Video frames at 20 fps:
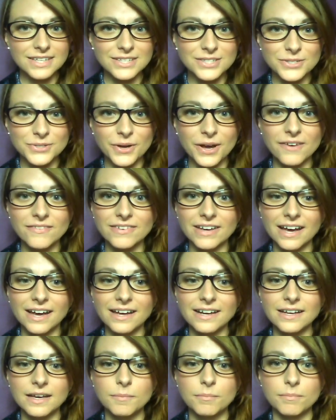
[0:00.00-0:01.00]
So I've
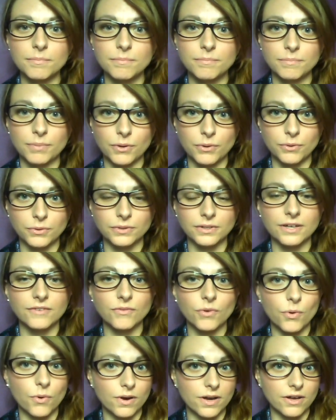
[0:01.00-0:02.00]
got a bowl
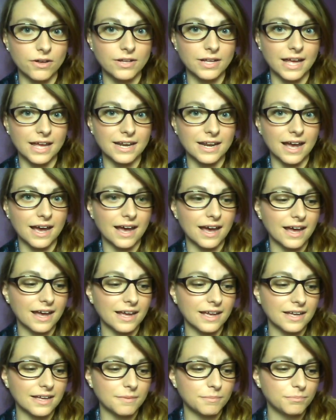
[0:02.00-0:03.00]
of oil, and
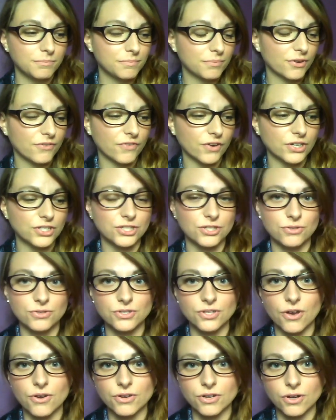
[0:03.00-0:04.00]
I prefer to
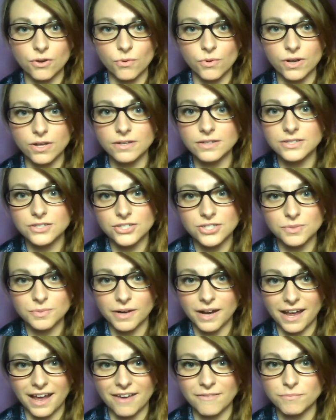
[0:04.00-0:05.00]
use coconut oil. It's just
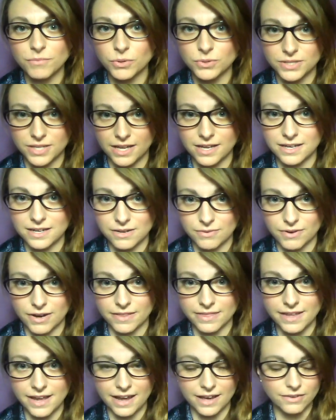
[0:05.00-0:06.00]
what I have most handy
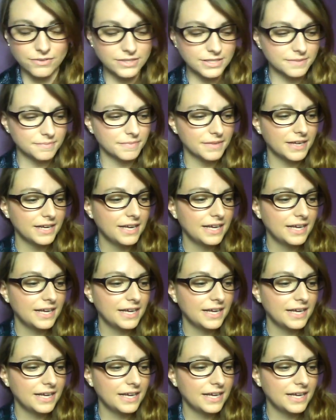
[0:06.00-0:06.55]
around the house.